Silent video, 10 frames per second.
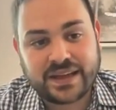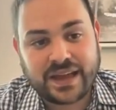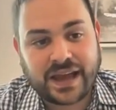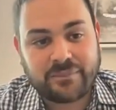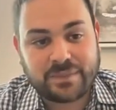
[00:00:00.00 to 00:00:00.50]

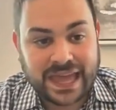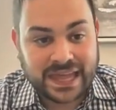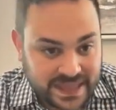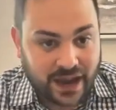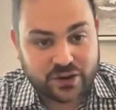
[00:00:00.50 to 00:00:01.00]
And
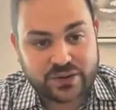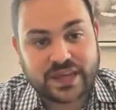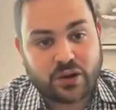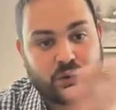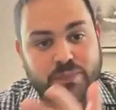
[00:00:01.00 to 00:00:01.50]
that could
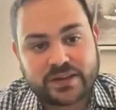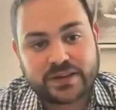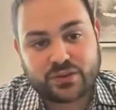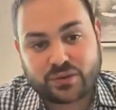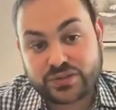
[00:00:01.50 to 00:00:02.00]
then open the
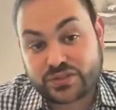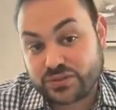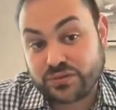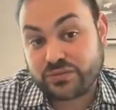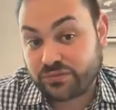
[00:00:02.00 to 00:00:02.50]
doors
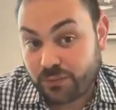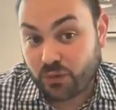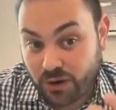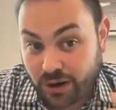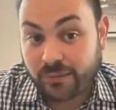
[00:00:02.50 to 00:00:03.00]
to far
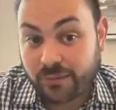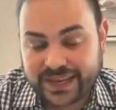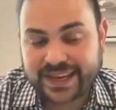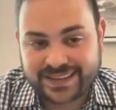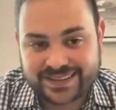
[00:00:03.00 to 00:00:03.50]
more
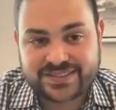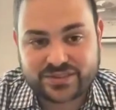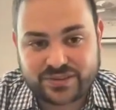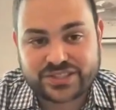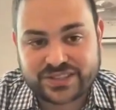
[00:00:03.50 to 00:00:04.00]
complicated
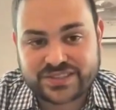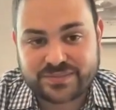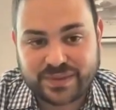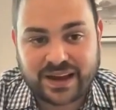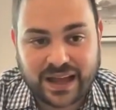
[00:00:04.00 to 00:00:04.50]
discussions
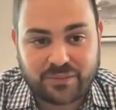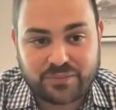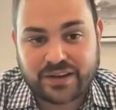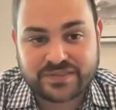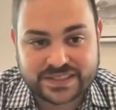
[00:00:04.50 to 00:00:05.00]
about how
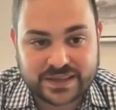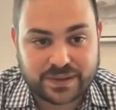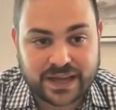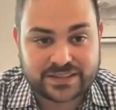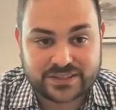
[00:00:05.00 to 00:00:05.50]
privacy
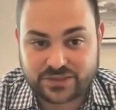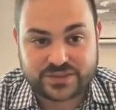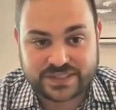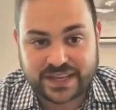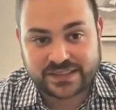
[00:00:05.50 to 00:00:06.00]
applies to,
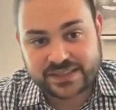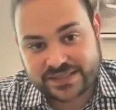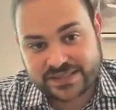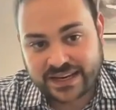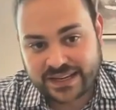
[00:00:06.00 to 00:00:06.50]
say, the
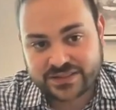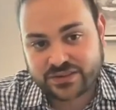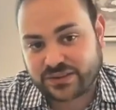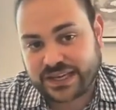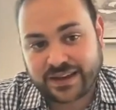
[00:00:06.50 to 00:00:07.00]
detainees or
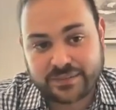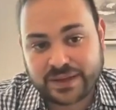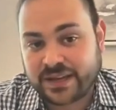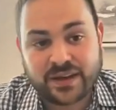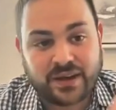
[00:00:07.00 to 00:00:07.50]
the
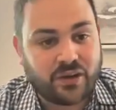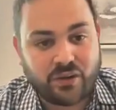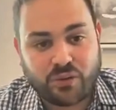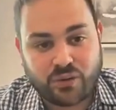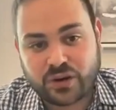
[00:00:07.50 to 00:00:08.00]
enemy,
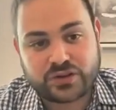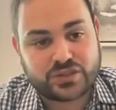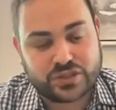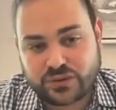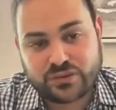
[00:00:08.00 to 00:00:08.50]
or
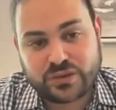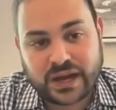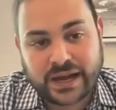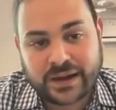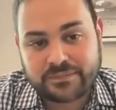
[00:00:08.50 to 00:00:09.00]
to,
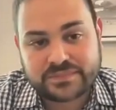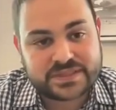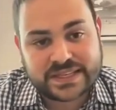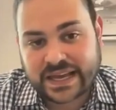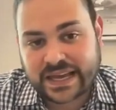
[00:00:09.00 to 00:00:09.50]

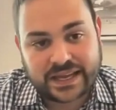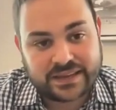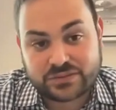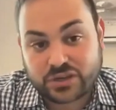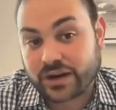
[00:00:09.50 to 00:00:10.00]
say,
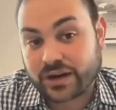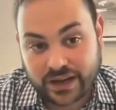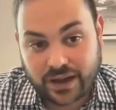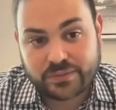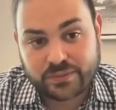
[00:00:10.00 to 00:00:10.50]
targeting
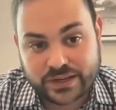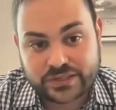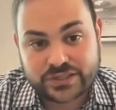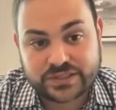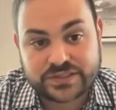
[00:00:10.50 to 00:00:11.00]

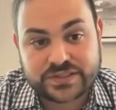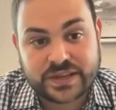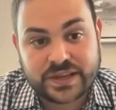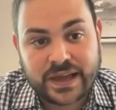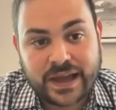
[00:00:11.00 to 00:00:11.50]
operations.
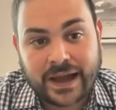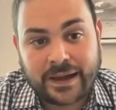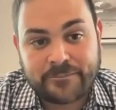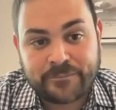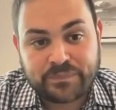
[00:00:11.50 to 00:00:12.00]

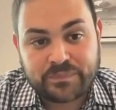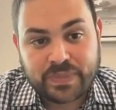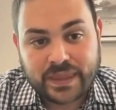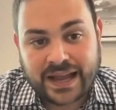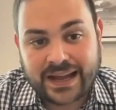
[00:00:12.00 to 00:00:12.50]

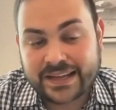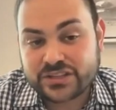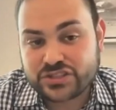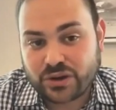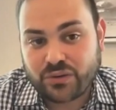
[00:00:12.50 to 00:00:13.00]
And
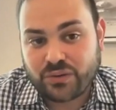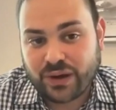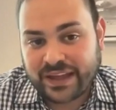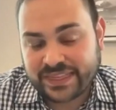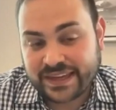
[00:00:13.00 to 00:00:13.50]
so
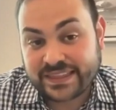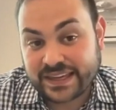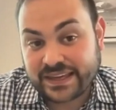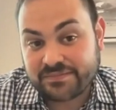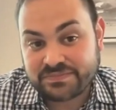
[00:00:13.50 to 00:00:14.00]
I think the